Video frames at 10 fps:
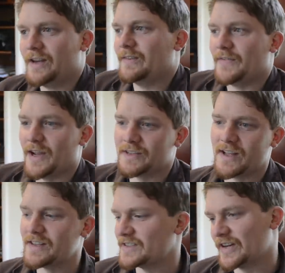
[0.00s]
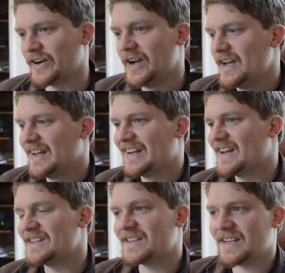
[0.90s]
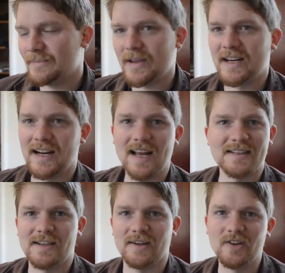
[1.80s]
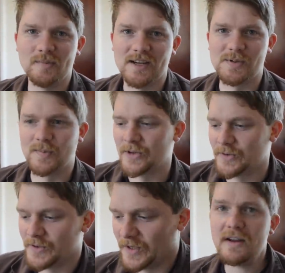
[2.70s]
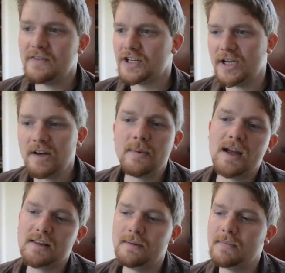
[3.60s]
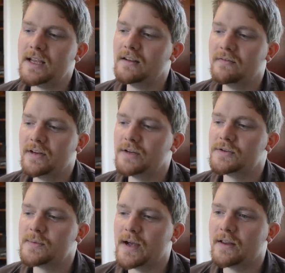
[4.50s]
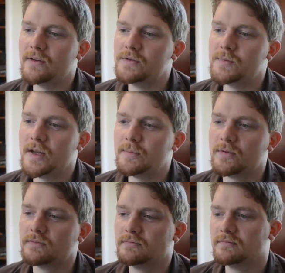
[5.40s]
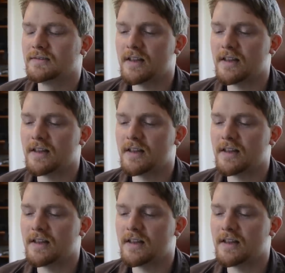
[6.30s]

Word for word: identified as that, so it can be an elastic group, I suppose. I don't give a shit about them making videos about those people.